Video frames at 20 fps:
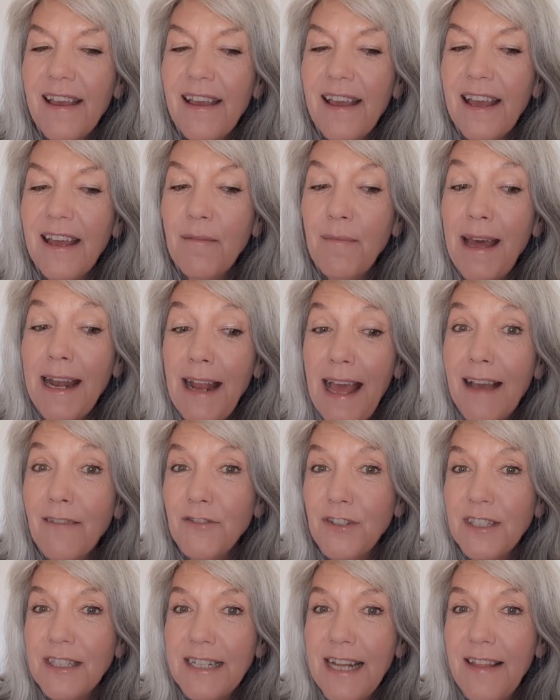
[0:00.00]
And I've
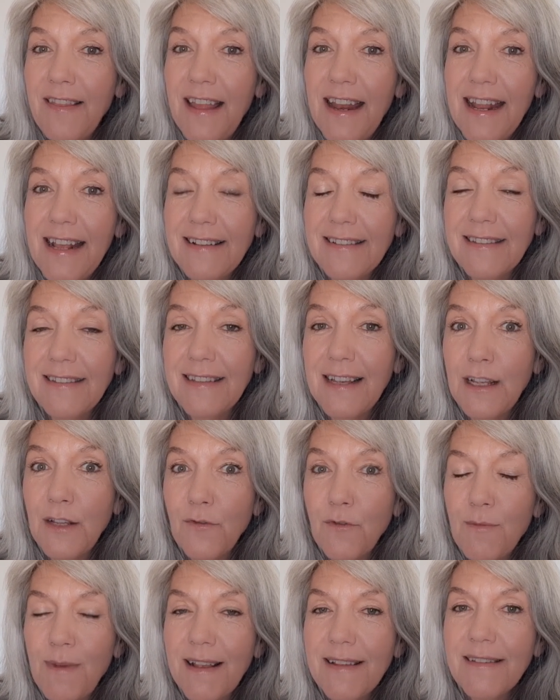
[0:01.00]
just done that exercise
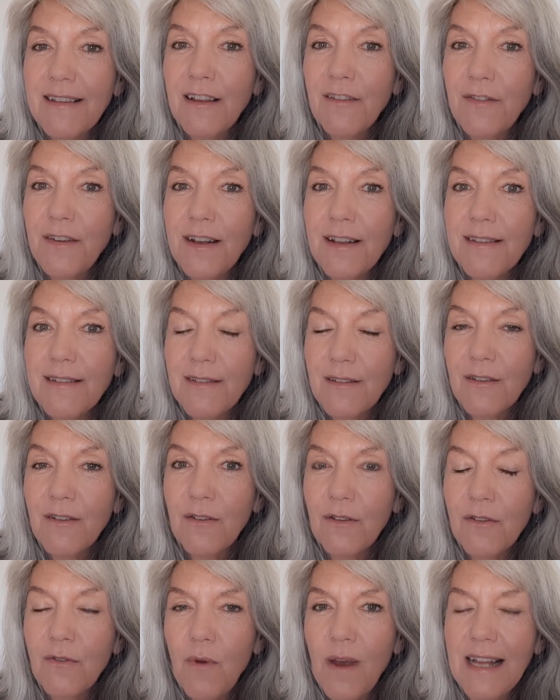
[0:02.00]
for myself, and it's
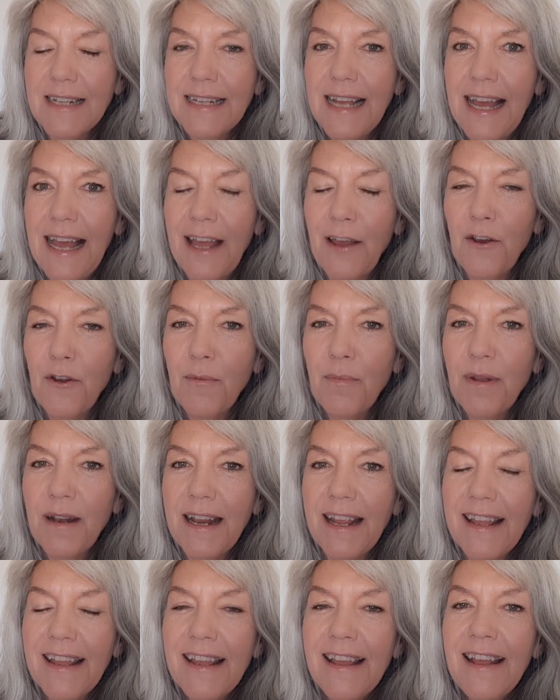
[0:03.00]
quite
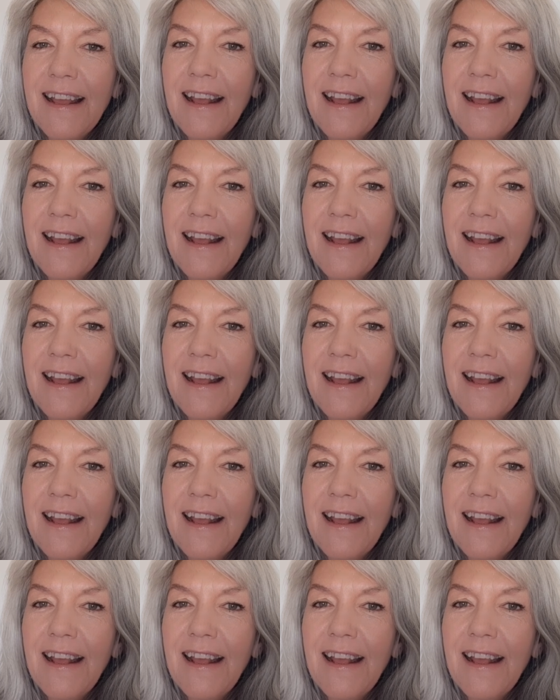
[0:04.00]
eye-opening.